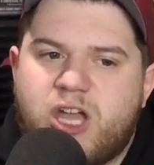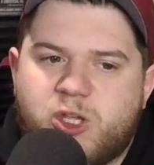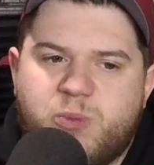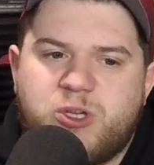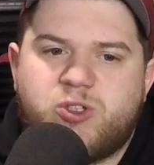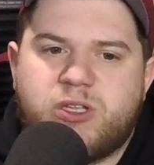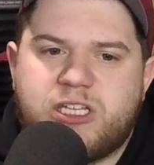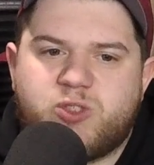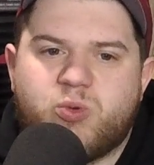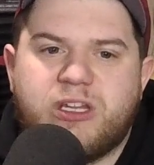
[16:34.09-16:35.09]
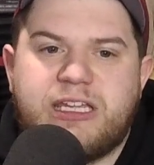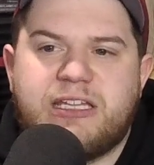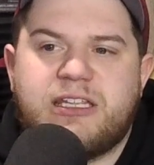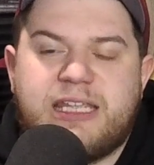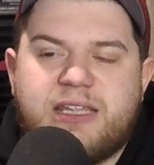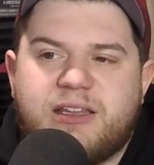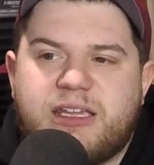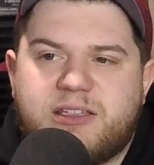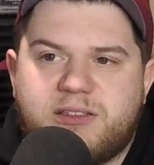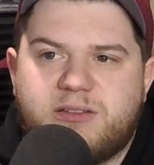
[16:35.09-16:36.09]
the documentary gets really into
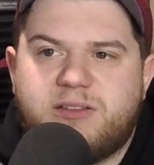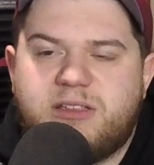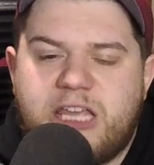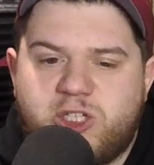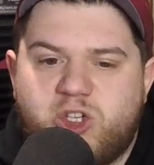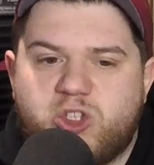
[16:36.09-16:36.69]
like it